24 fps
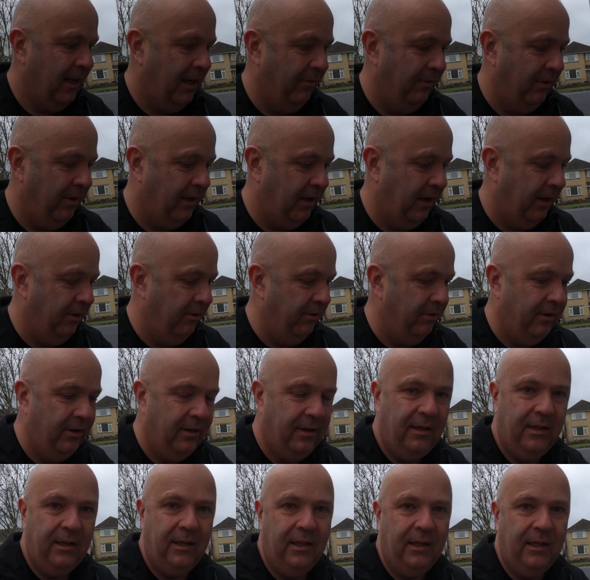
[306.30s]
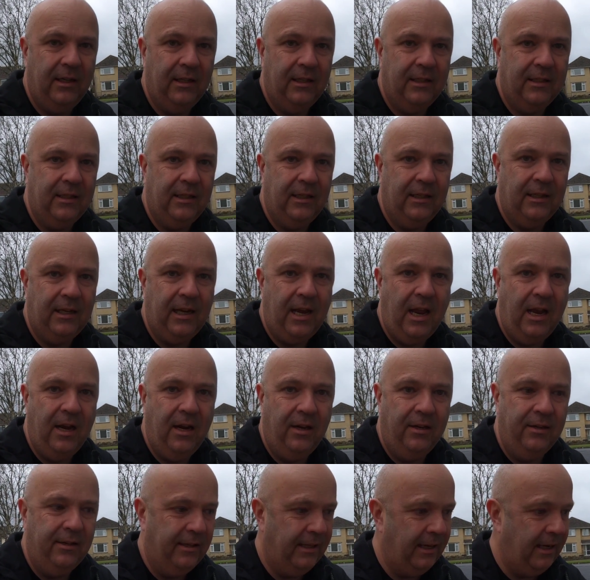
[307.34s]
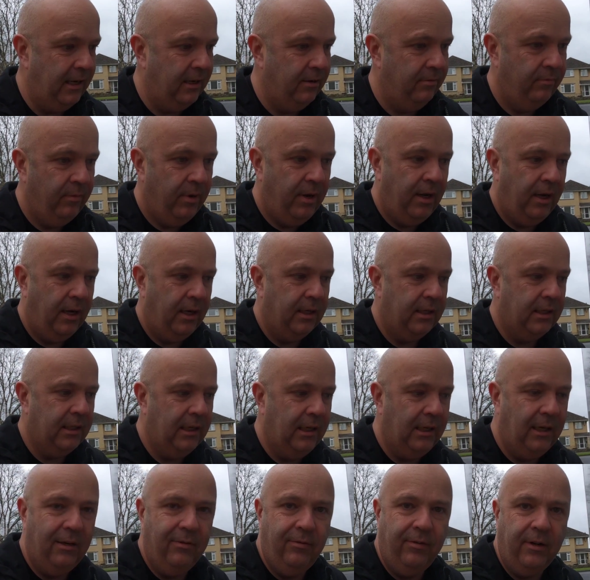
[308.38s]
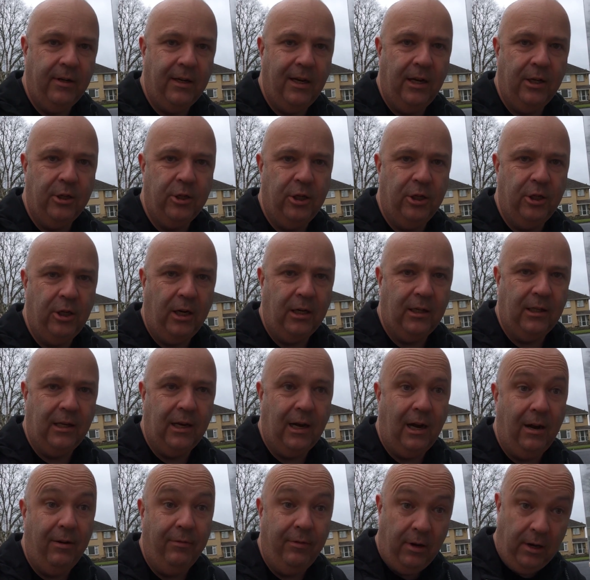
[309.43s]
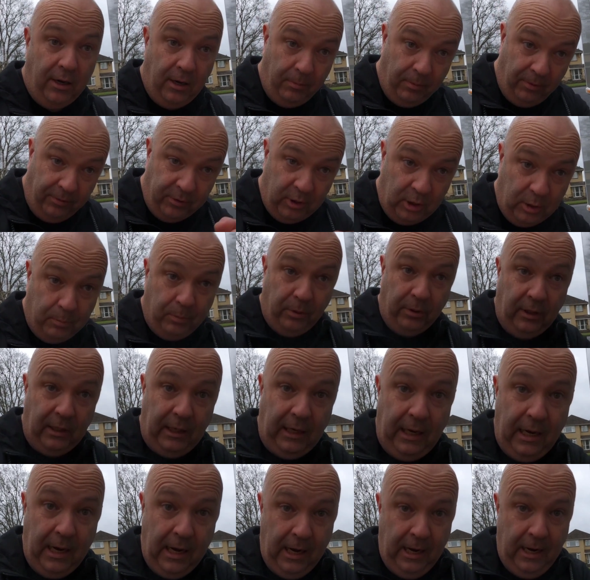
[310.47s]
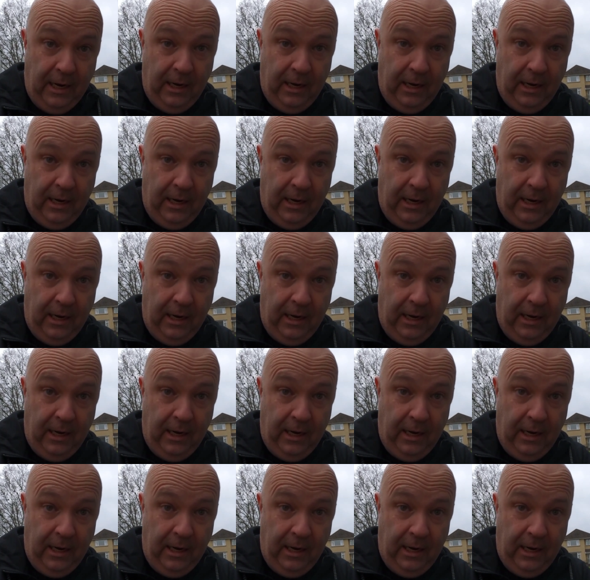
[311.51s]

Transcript: give it a go at getting under there and seeing if I can actually jack the caravan up. I've just put the